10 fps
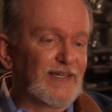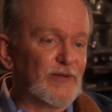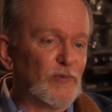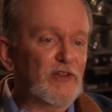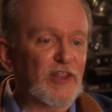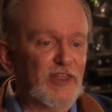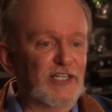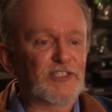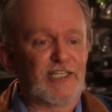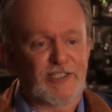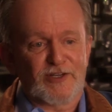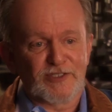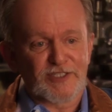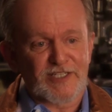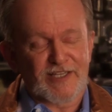And one of the things that he told
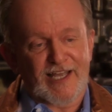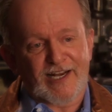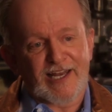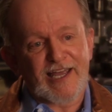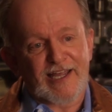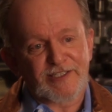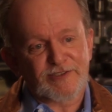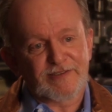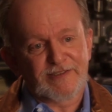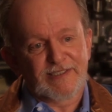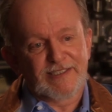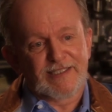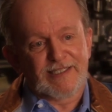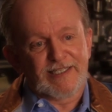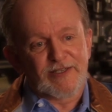us in that class
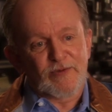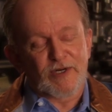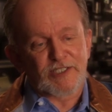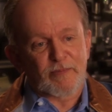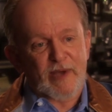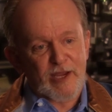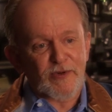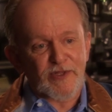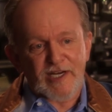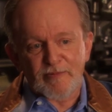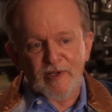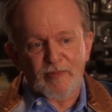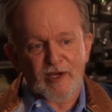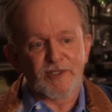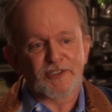was a paper that had been
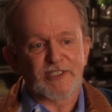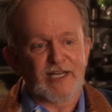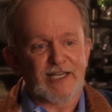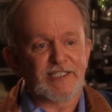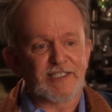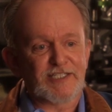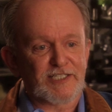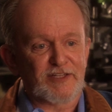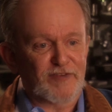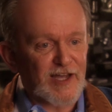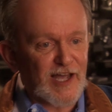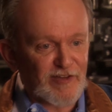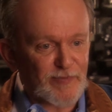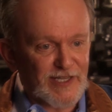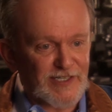published in
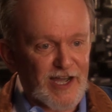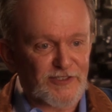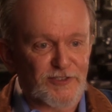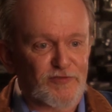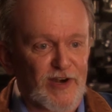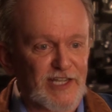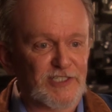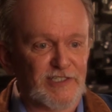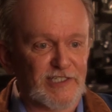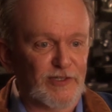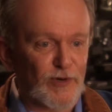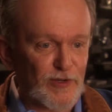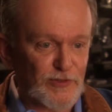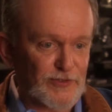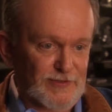1965 by doctors Franzen and
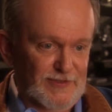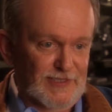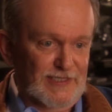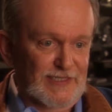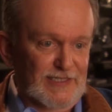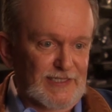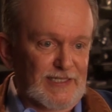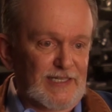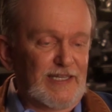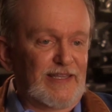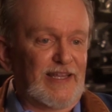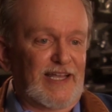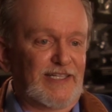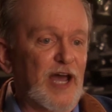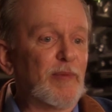Gross
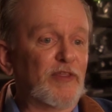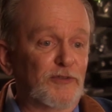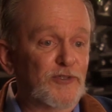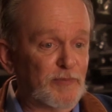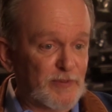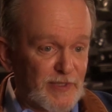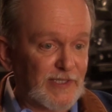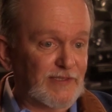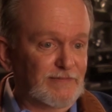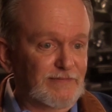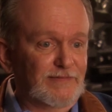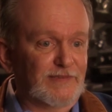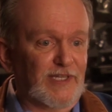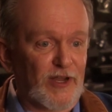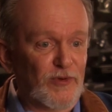that dimethyltryptamine,
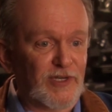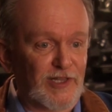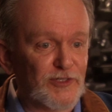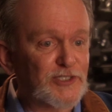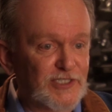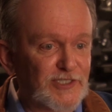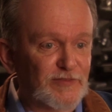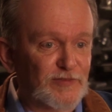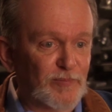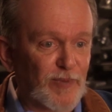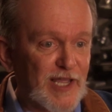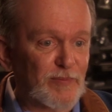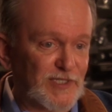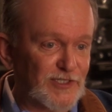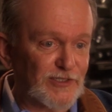a known hallucinogen from plant
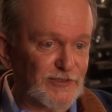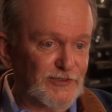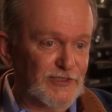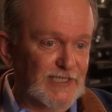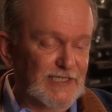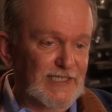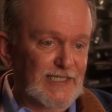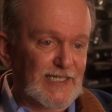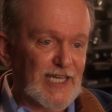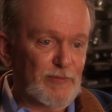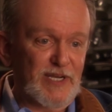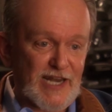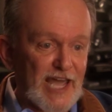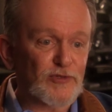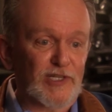materials, had been
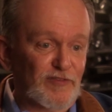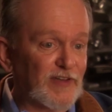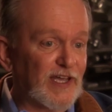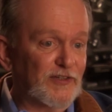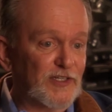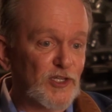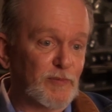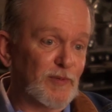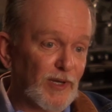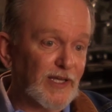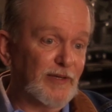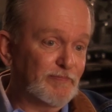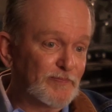naturally found in human blood.